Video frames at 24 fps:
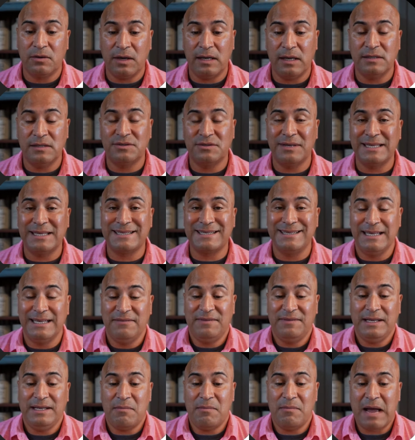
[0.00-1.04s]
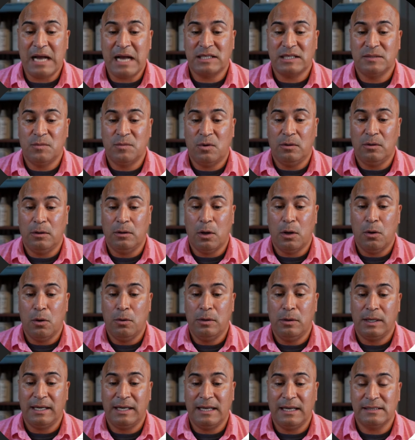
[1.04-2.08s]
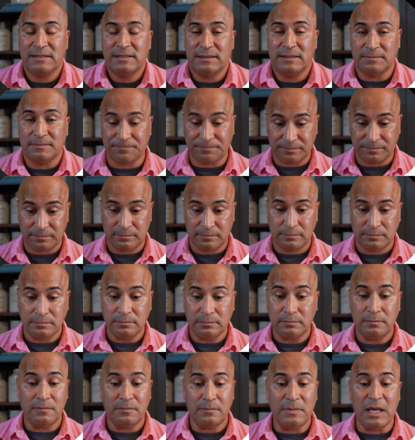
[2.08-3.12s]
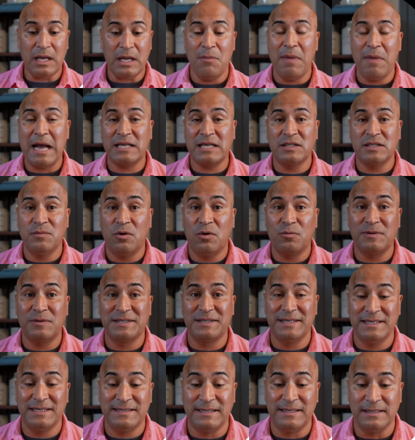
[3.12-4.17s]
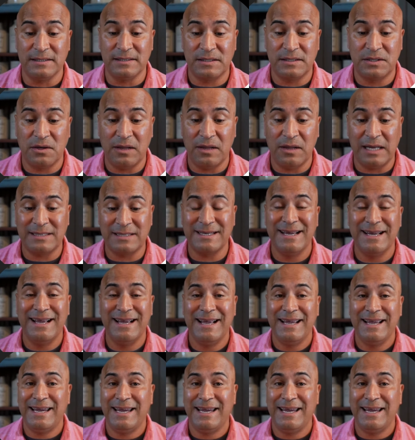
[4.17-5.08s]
Okay, so that's lifting a maximal load against maximal resistance. So that's